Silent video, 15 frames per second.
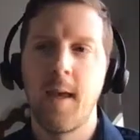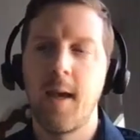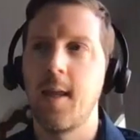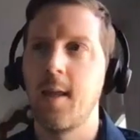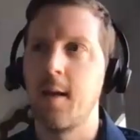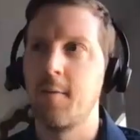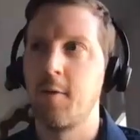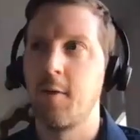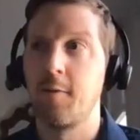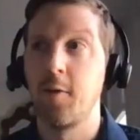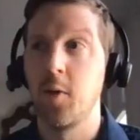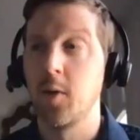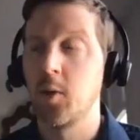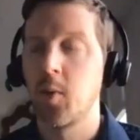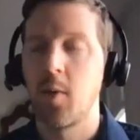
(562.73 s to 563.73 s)
And then for
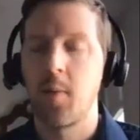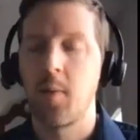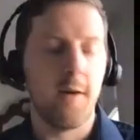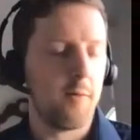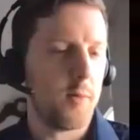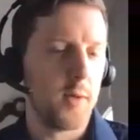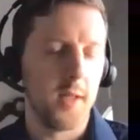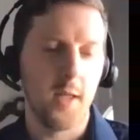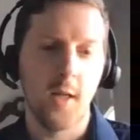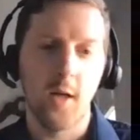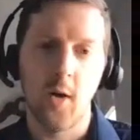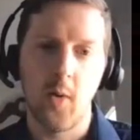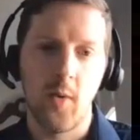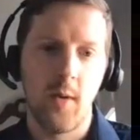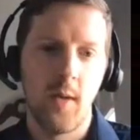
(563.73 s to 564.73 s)
fuels where we have really
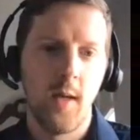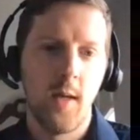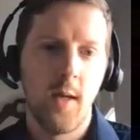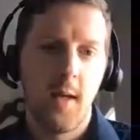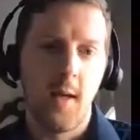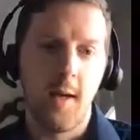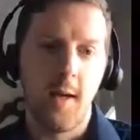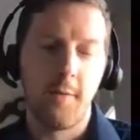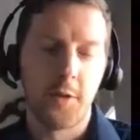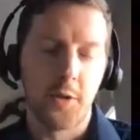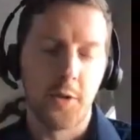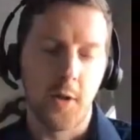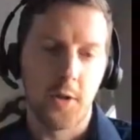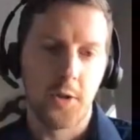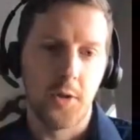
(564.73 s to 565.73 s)
no
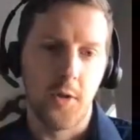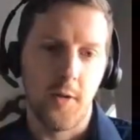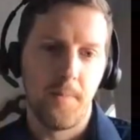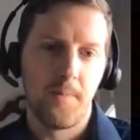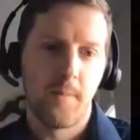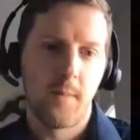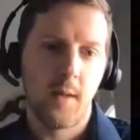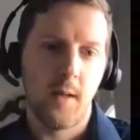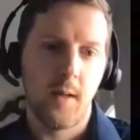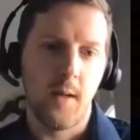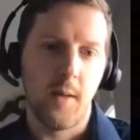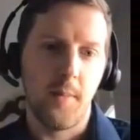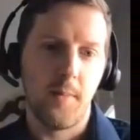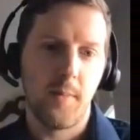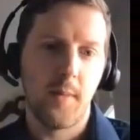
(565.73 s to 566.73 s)
infrastructure,
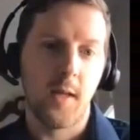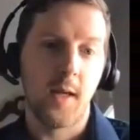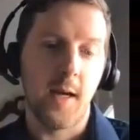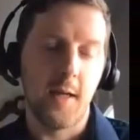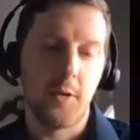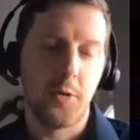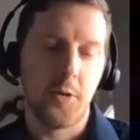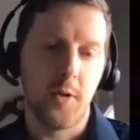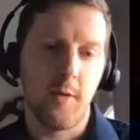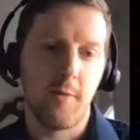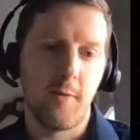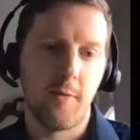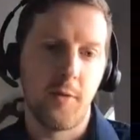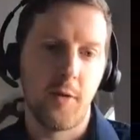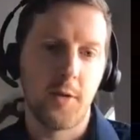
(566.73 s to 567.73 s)
like
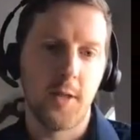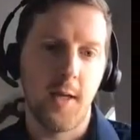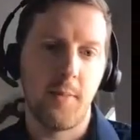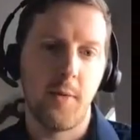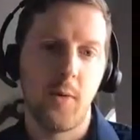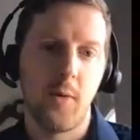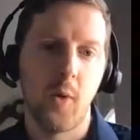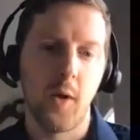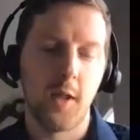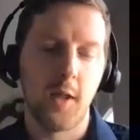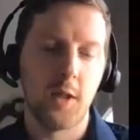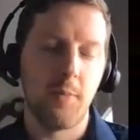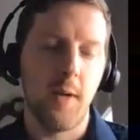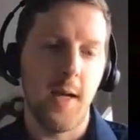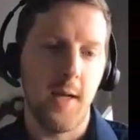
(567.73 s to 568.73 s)
hydrogen, for example, or
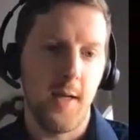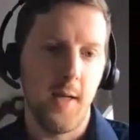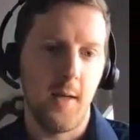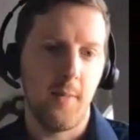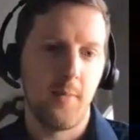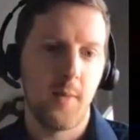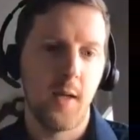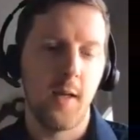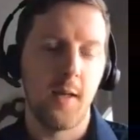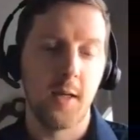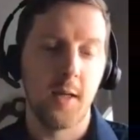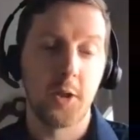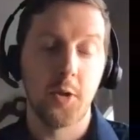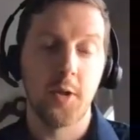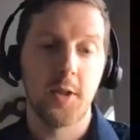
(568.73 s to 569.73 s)
expanding
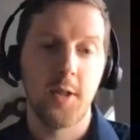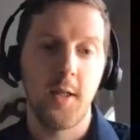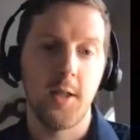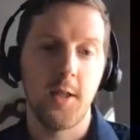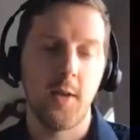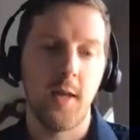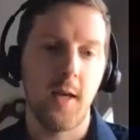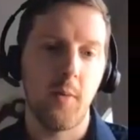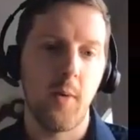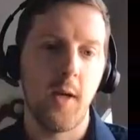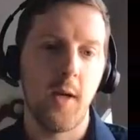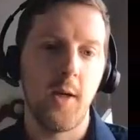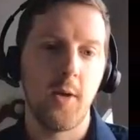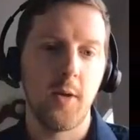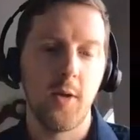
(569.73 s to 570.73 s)
electricity so that
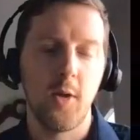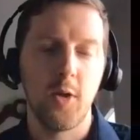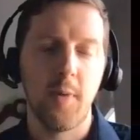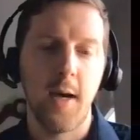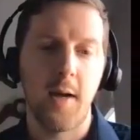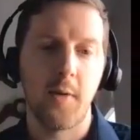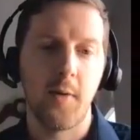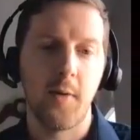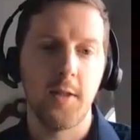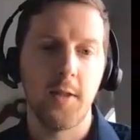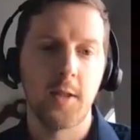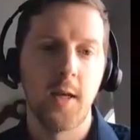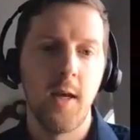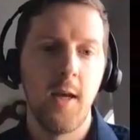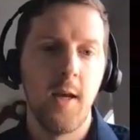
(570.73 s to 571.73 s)
way you could use
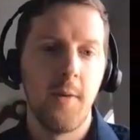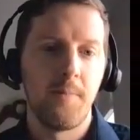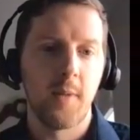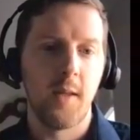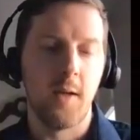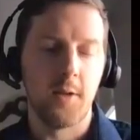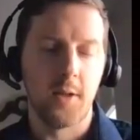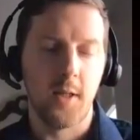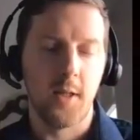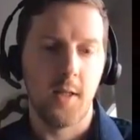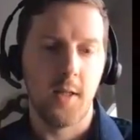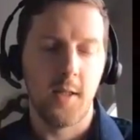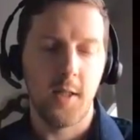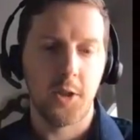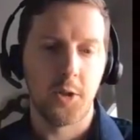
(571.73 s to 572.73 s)
batteries, there's an
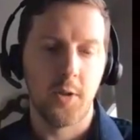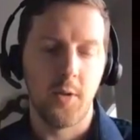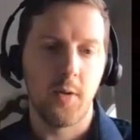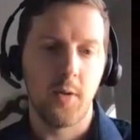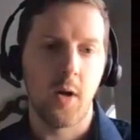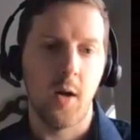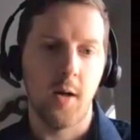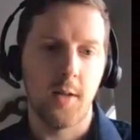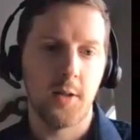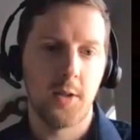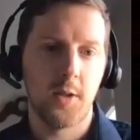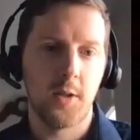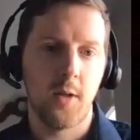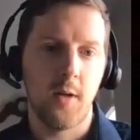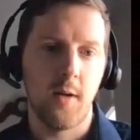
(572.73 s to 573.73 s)
additional
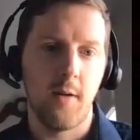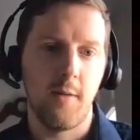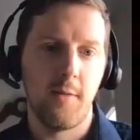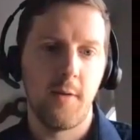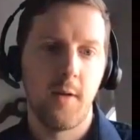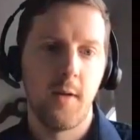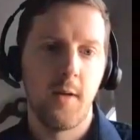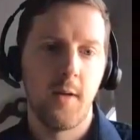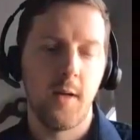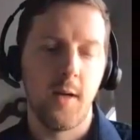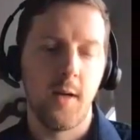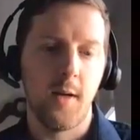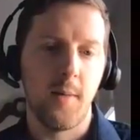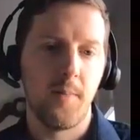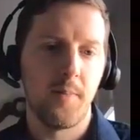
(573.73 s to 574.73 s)
cost of
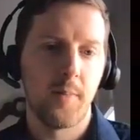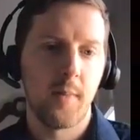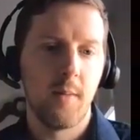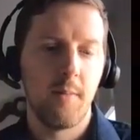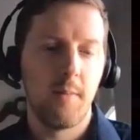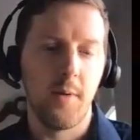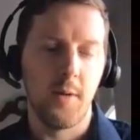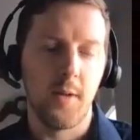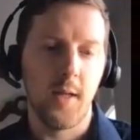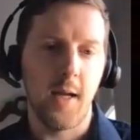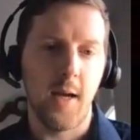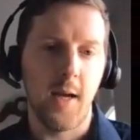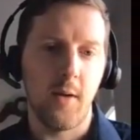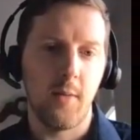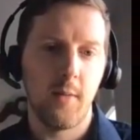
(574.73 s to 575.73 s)
um,
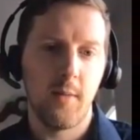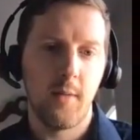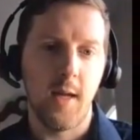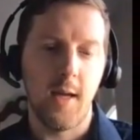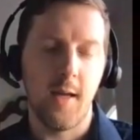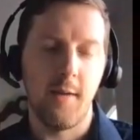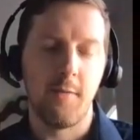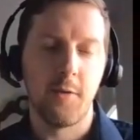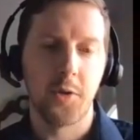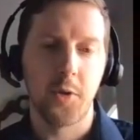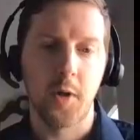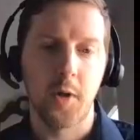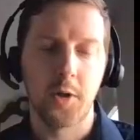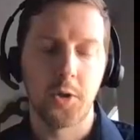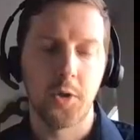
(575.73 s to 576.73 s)
building out that
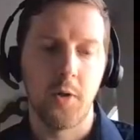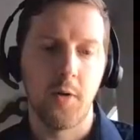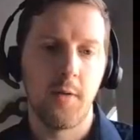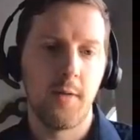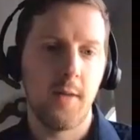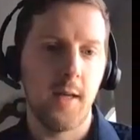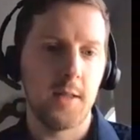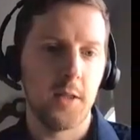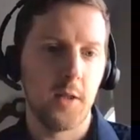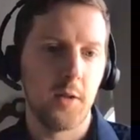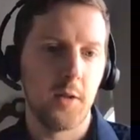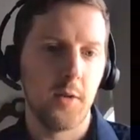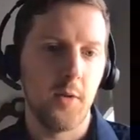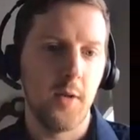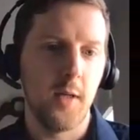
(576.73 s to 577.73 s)
infrastructure that's
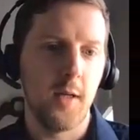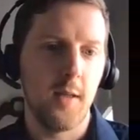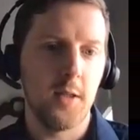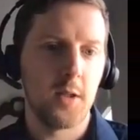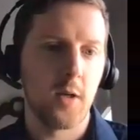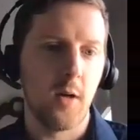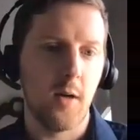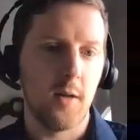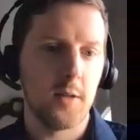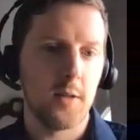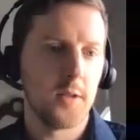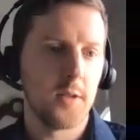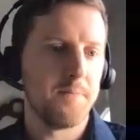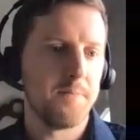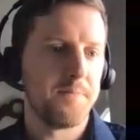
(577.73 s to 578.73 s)
included in these
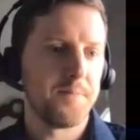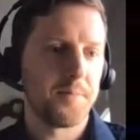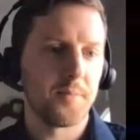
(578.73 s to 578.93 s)
costs.